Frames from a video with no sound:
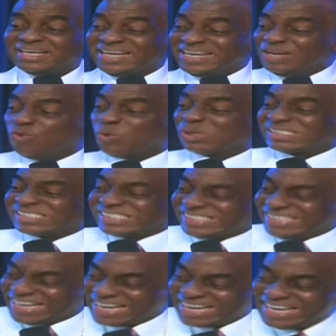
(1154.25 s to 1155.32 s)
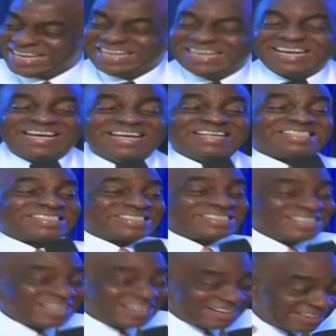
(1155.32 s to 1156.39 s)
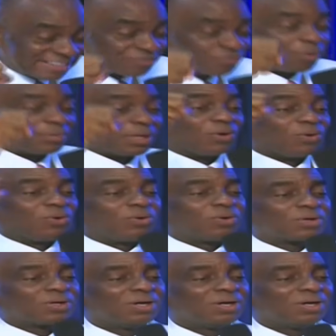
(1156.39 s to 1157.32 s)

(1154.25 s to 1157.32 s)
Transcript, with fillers: He was seeking a secret from the Lord.